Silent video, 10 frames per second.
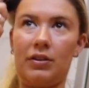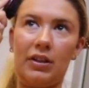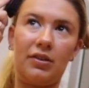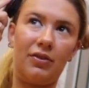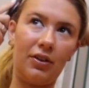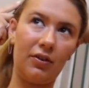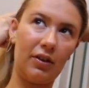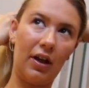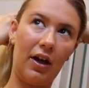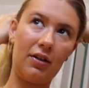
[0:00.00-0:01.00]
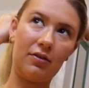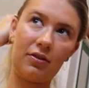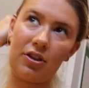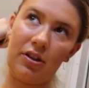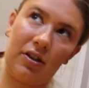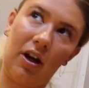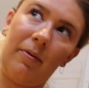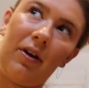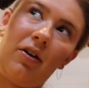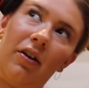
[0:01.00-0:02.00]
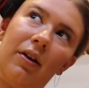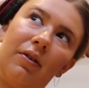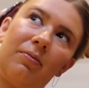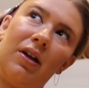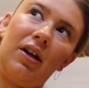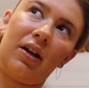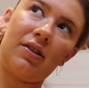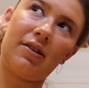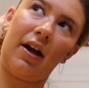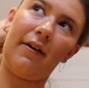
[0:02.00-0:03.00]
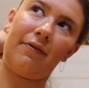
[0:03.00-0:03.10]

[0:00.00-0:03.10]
No, thanks for doing that. She's coming early with me because